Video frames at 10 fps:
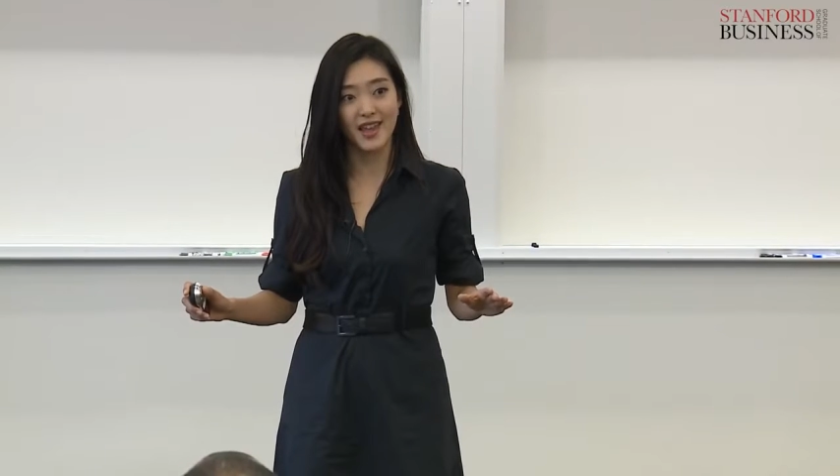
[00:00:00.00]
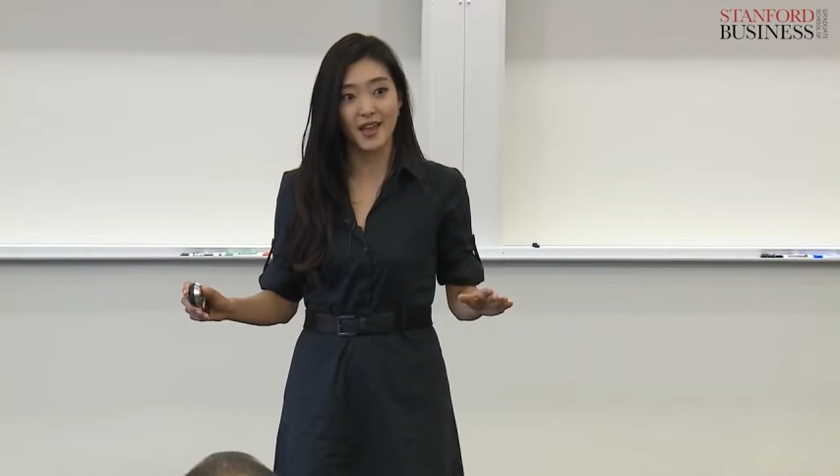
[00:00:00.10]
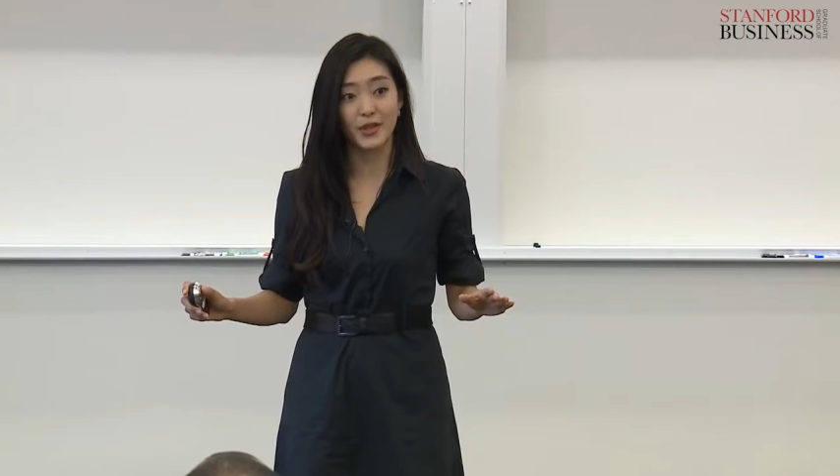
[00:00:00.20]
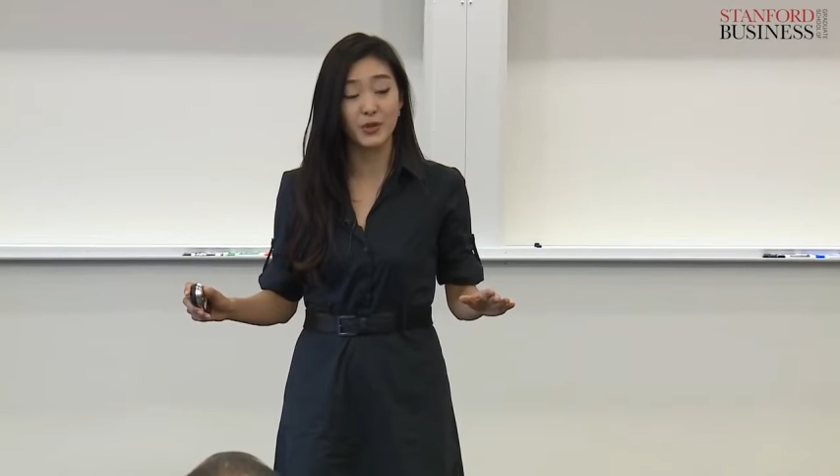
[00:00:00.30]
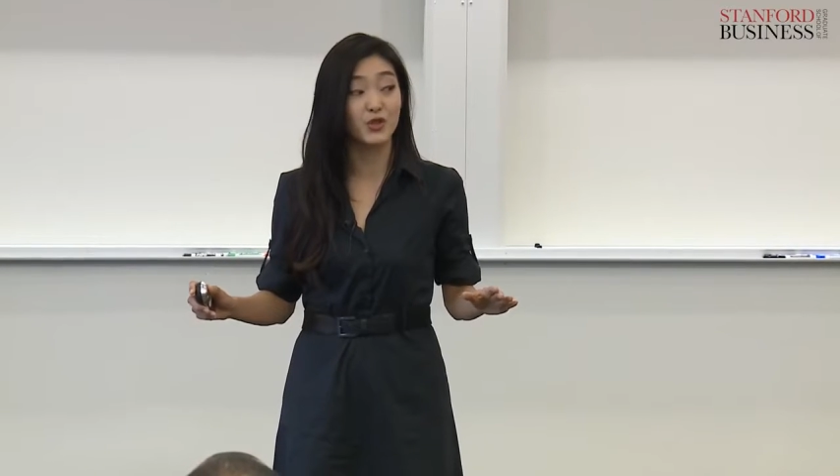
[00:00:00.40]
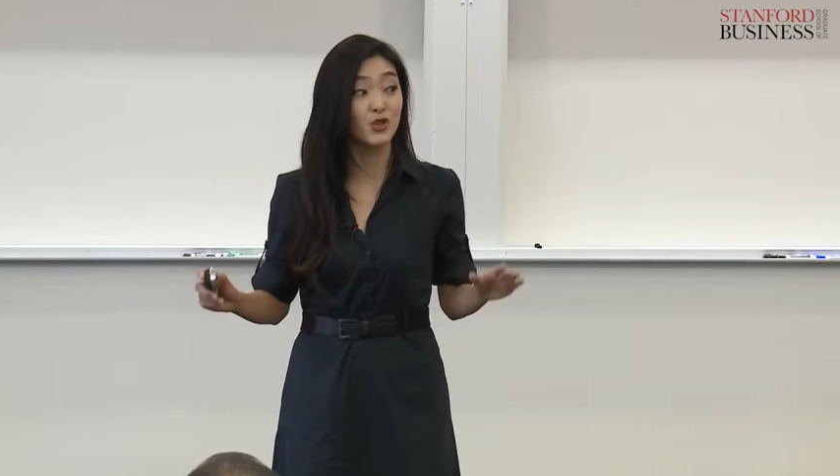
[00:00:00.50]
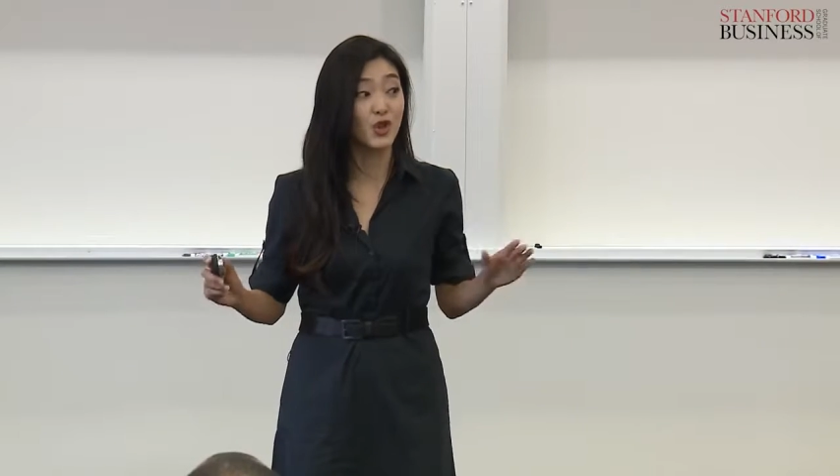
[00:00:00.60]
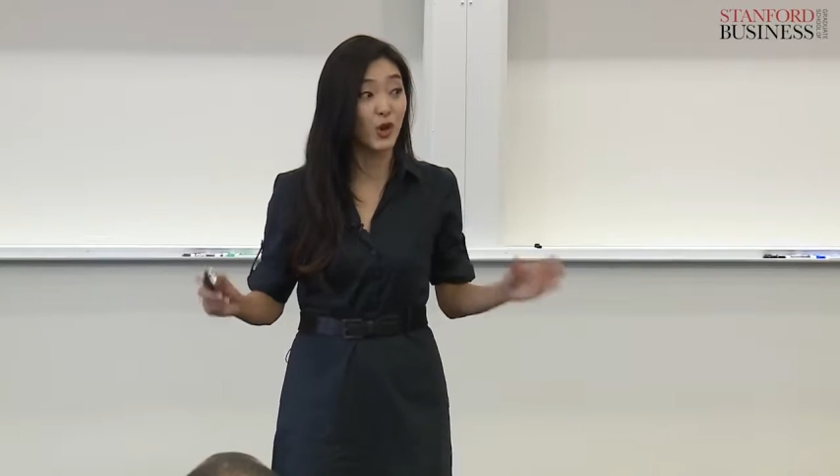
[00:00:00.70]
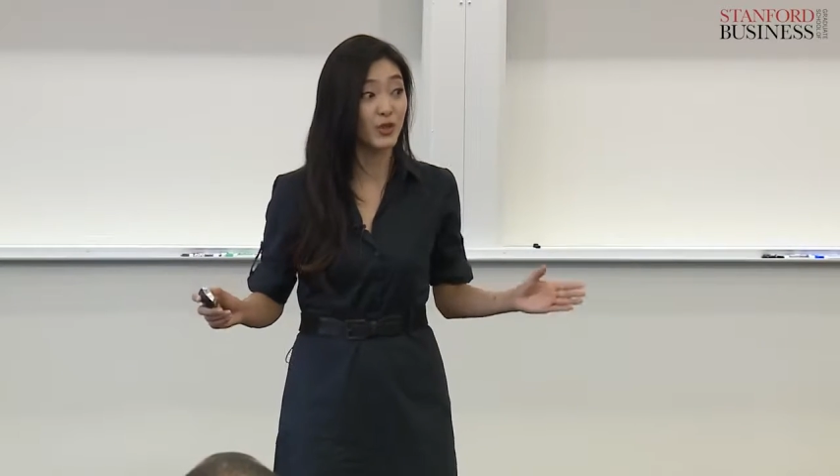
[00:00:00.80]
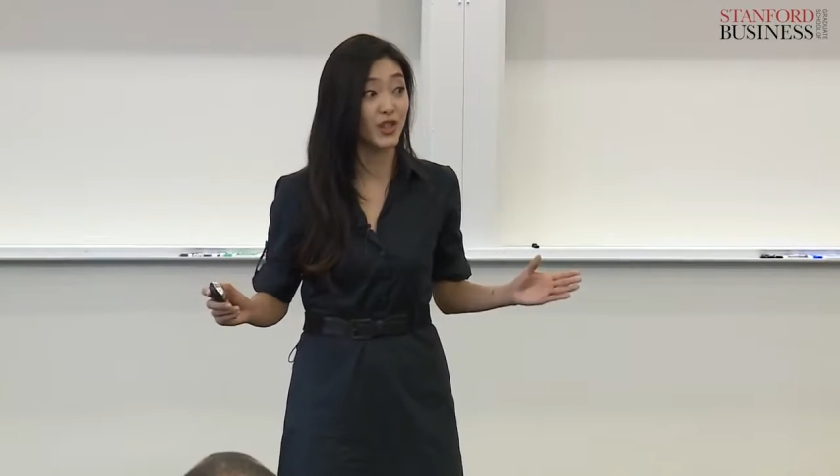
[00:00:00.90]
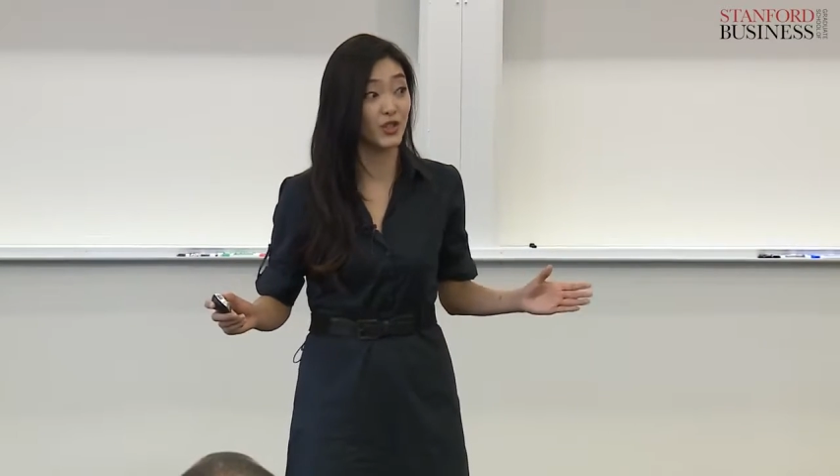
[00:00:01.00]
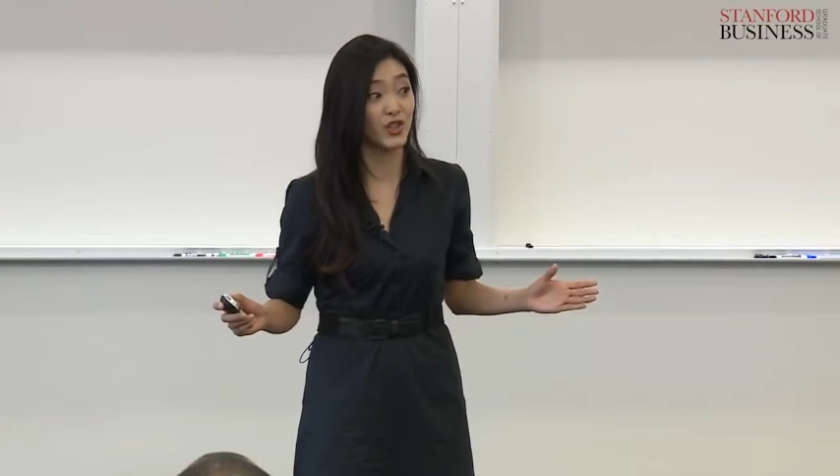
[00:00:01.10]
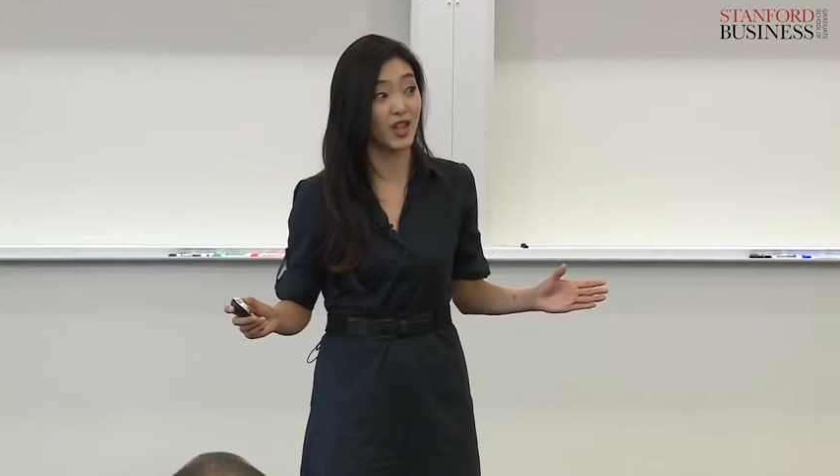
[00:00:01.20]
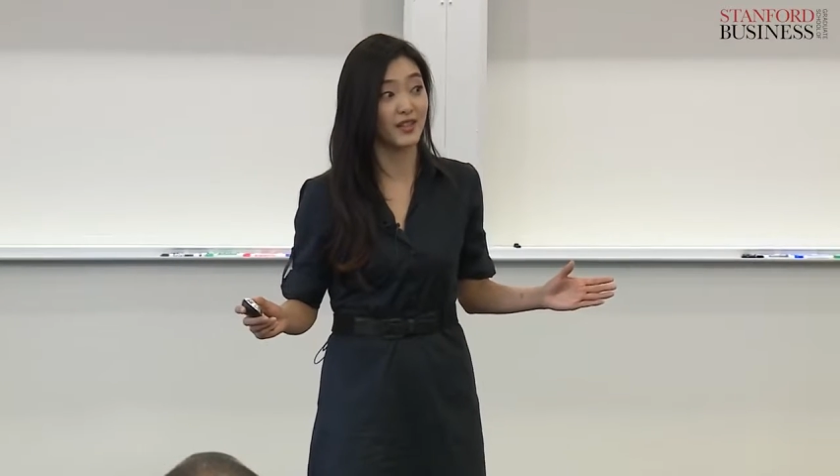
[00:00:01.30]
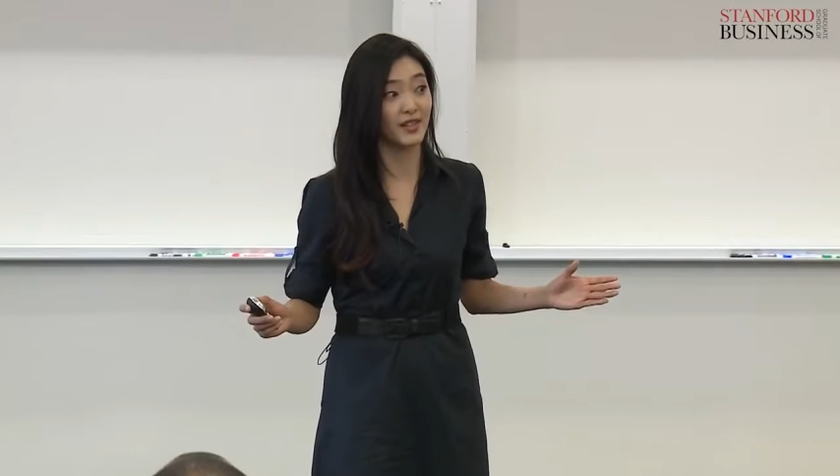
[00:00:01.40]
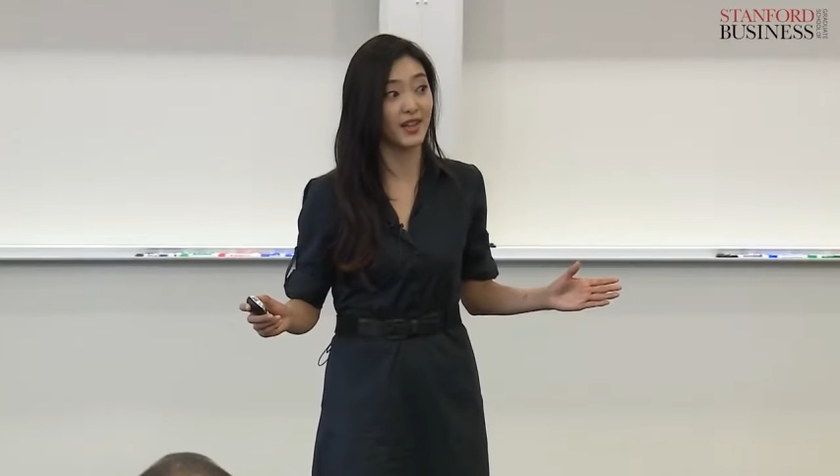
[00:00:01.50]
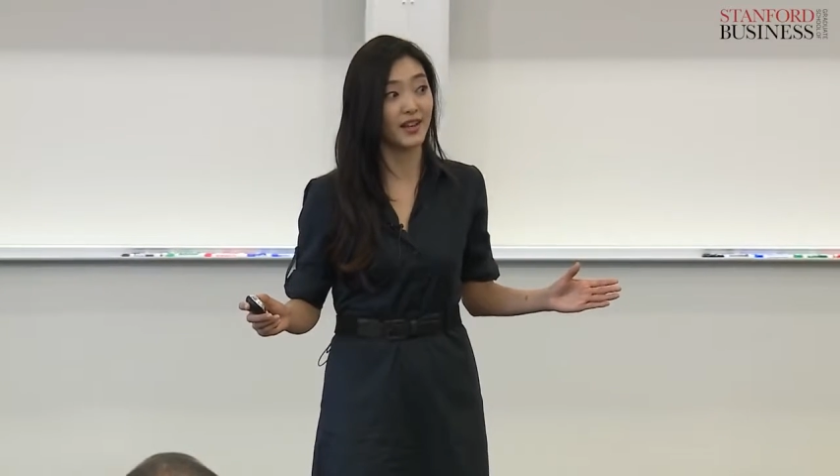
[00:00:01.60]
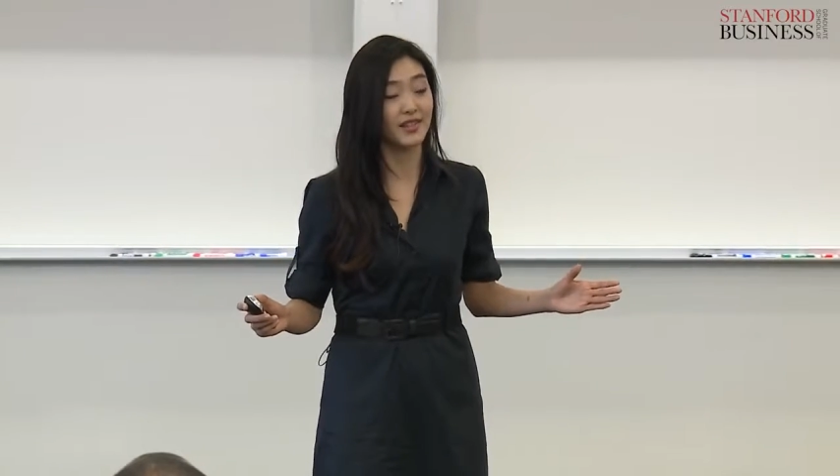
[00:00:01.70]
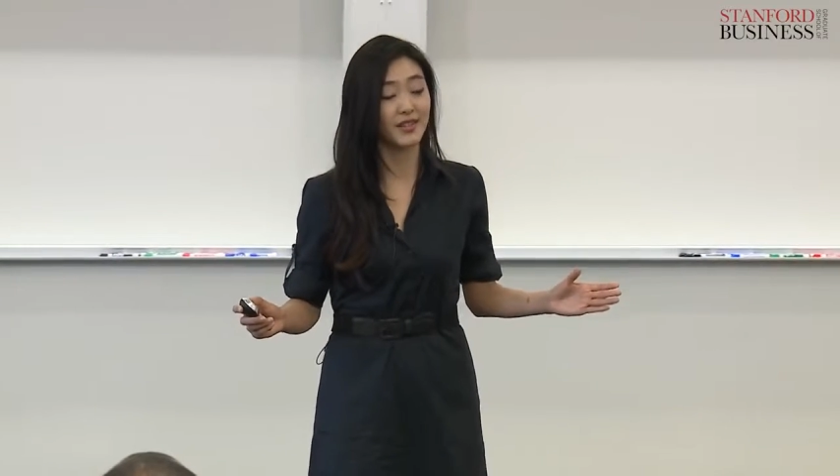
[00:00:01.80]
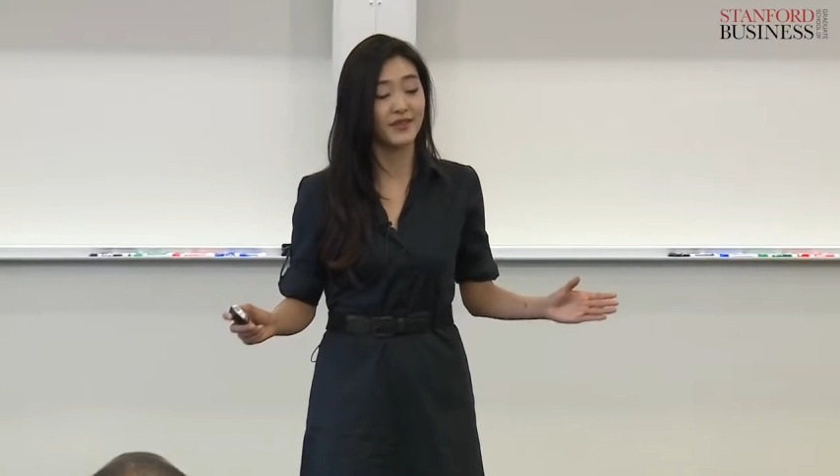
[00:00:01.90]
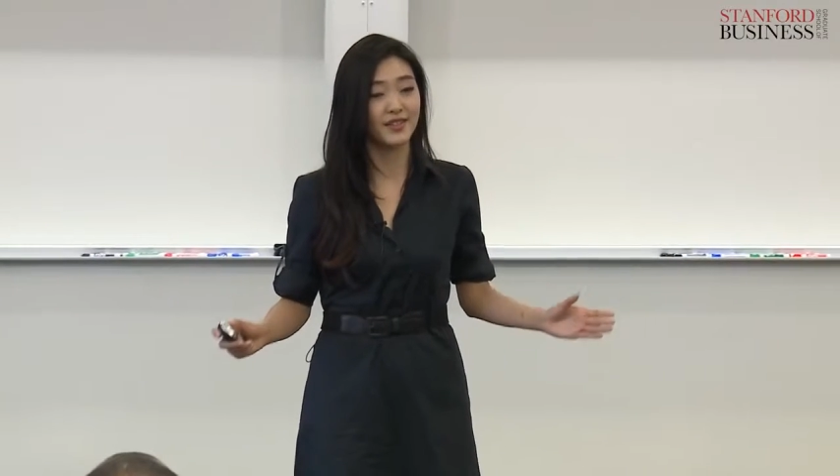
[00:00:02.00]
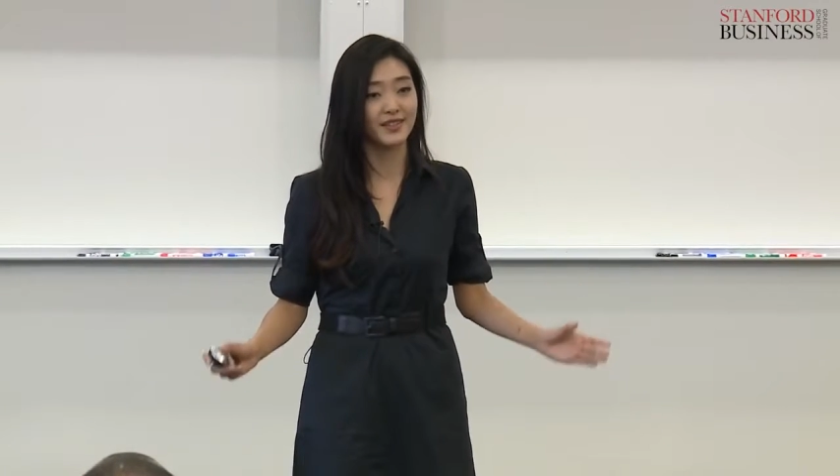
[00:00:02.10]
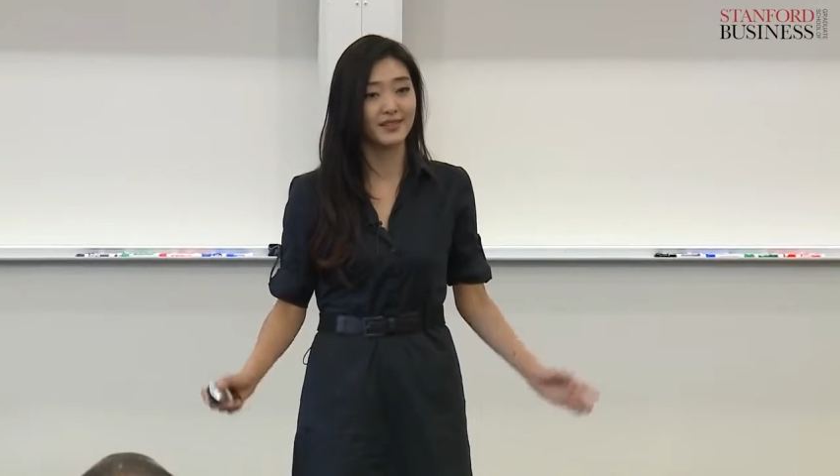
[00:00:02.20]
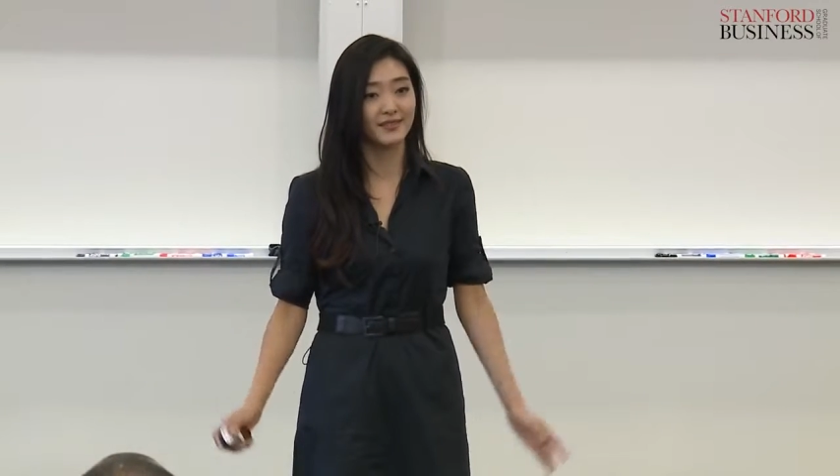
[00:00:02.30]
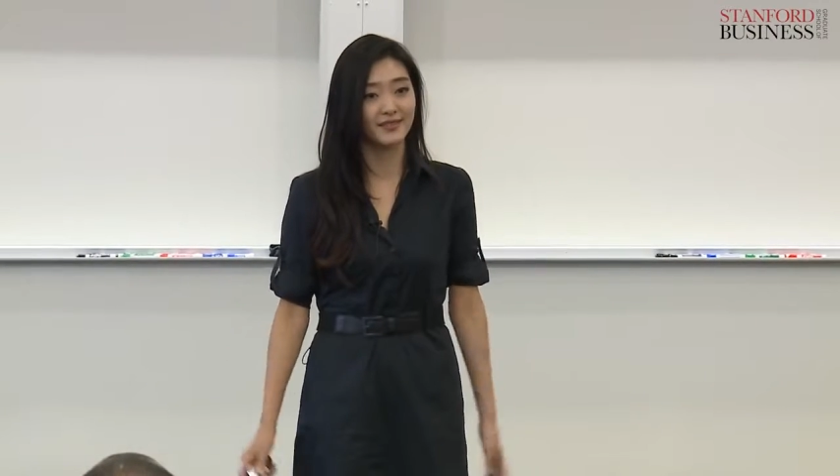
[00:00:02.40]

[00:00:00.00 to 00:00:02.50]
and there was no such thing as electives.